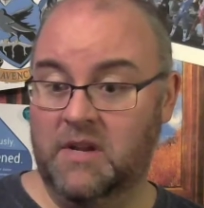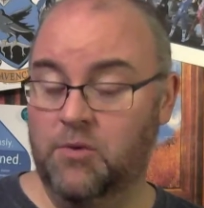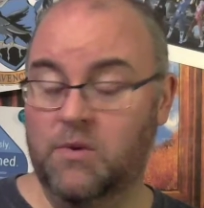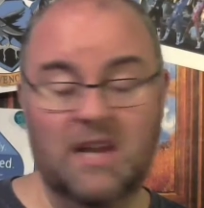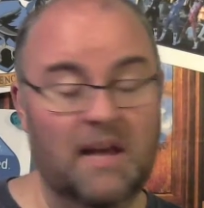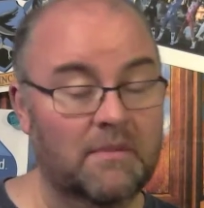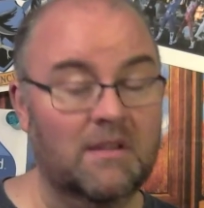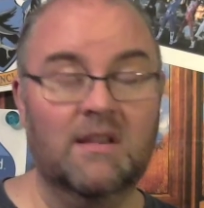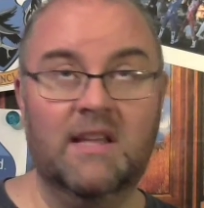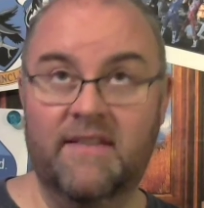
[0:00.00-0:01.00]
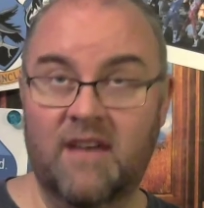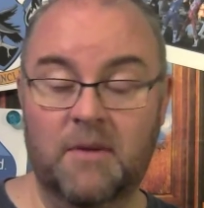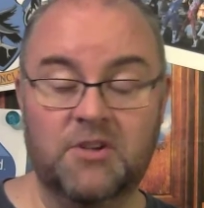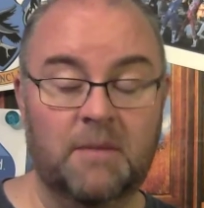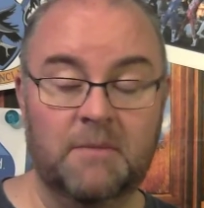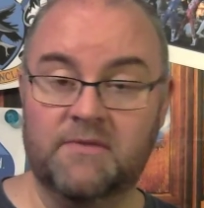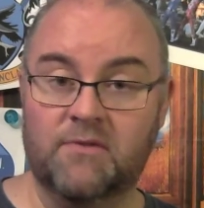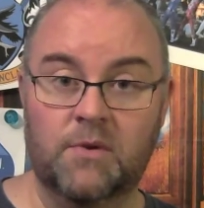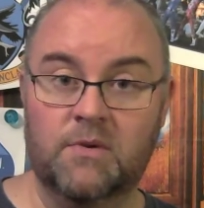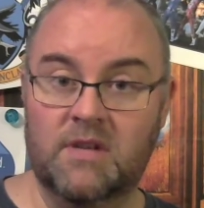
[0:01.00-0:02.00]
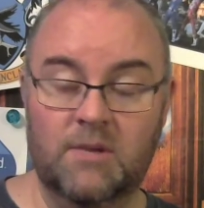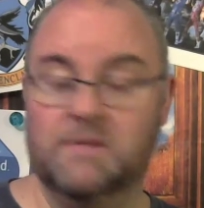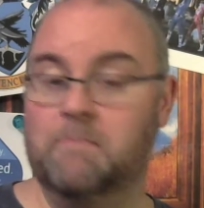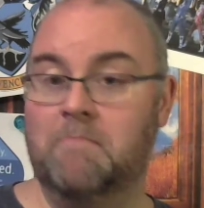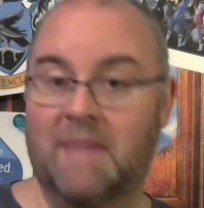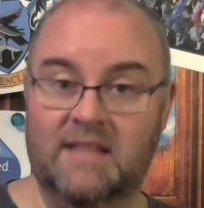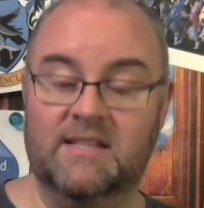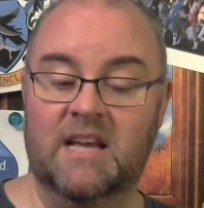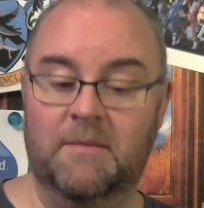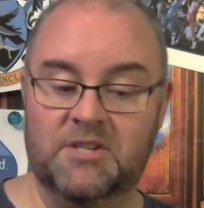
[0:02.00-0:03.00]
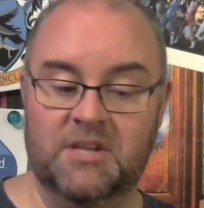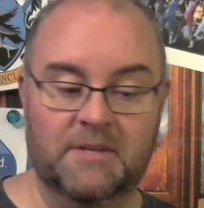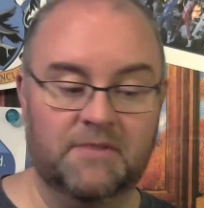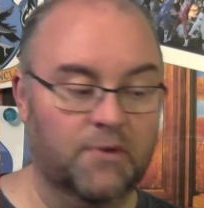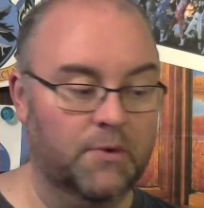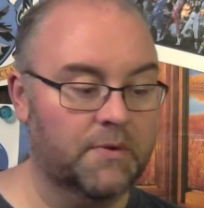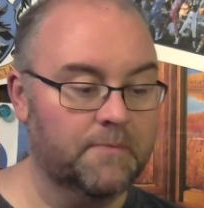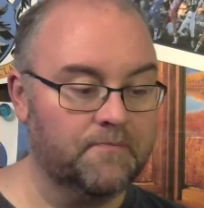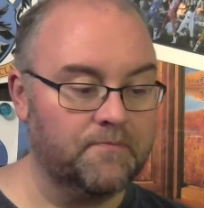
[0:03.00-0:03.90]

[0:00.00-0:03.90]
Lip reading: You would not believe how much I miss fruit. It was amazing how much I miss fruit.